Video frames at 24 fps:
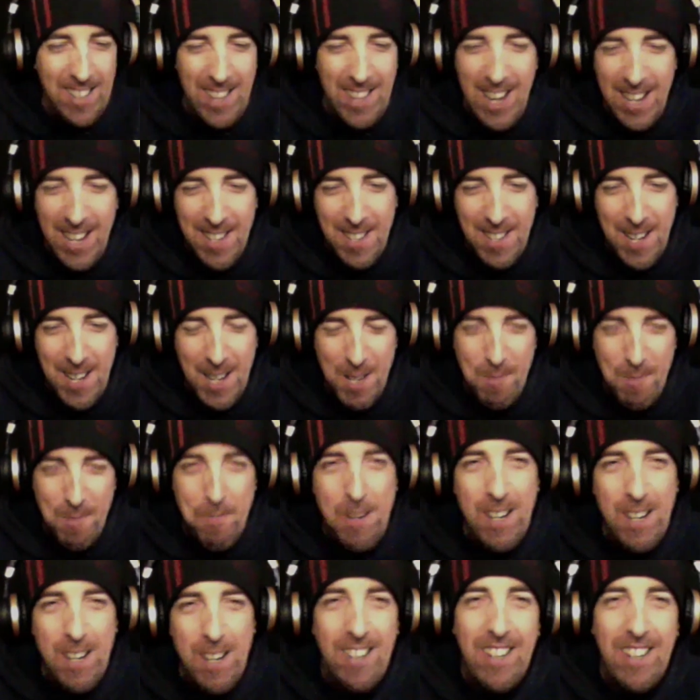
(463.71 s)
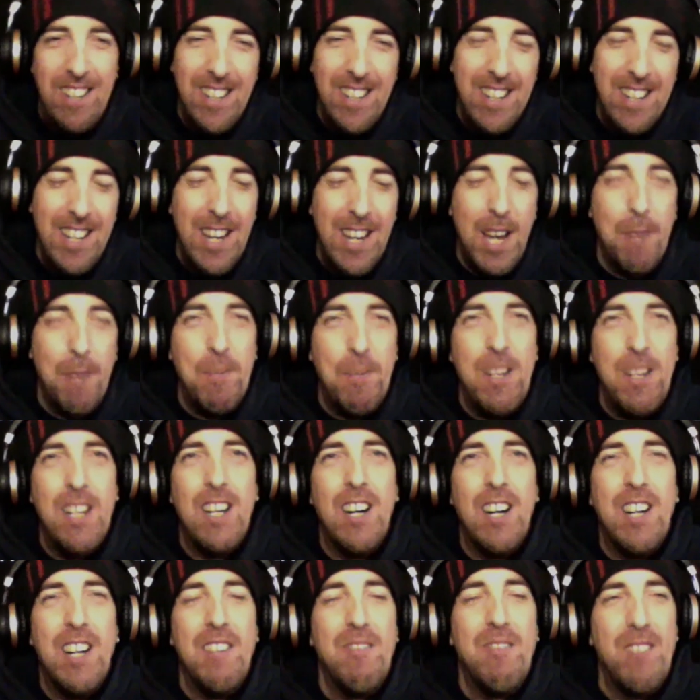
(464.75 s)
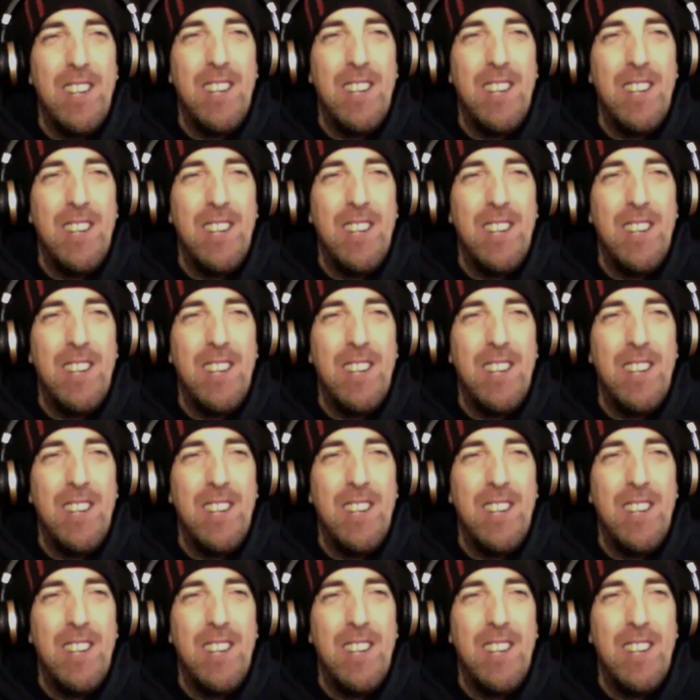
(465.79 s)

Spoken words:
That sounds better. I mean, I